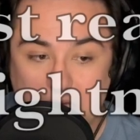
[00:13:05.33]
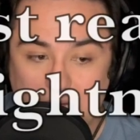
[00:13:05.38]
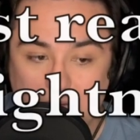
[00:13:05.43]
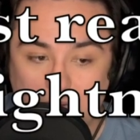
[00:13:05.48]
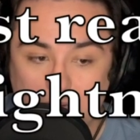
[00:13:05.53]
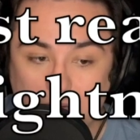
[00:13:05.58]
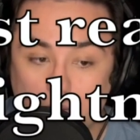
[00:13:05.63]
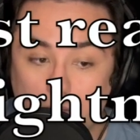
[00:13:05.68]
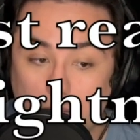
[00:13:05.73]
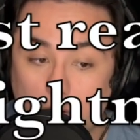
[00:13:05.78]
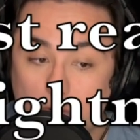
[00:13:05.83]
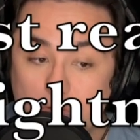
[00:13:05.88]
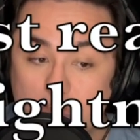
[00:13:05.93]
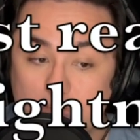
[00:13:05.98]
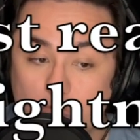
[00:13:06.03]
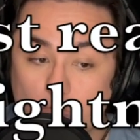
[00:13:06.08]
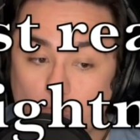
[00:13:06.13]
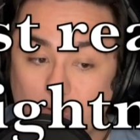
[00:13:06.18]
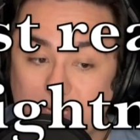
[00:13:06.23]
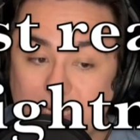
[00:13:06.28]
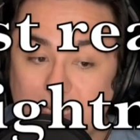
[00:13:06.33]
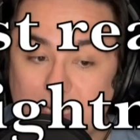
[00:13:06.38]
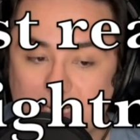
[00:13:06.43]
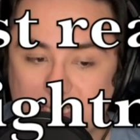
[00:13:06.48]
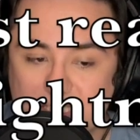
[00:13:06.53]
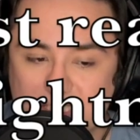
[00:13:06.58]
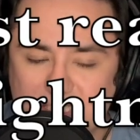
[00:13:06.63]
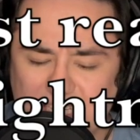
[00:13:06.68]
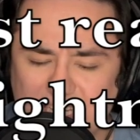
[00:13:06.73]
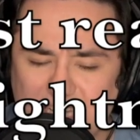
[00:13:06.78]
"the most
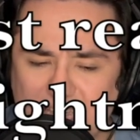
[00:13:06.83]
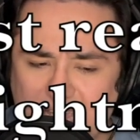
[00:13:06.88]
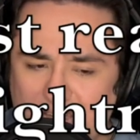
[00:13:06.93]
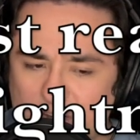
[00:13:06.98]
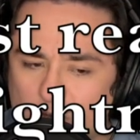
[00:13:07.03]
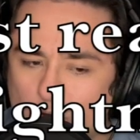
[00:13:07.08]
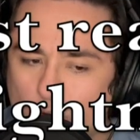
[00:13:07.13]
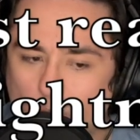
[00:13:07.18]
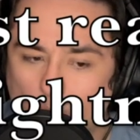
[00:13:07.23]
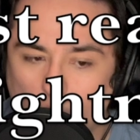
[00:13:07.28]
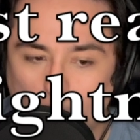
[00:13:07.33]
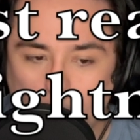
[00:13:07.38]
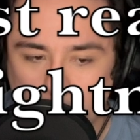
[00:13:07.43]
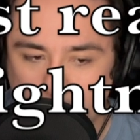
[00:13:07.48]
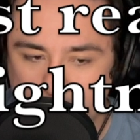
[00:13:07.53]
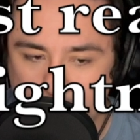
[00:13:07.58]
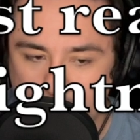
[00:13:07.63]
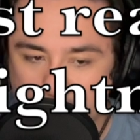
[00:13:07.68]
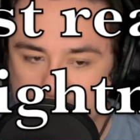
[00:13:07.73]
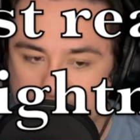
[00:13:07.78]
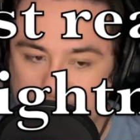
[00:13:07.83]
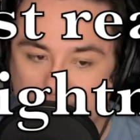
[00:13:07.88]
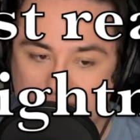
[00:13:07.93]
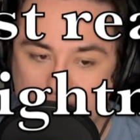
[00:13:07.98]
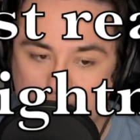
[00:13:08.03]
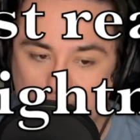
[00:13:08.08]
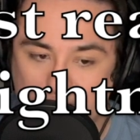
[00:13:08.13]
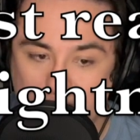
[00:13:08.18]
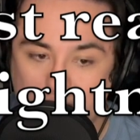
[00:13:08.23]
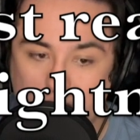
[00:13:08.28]
realistic and horrible
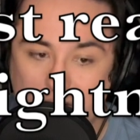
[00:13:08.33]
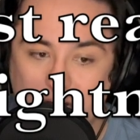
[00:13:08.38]
nightmare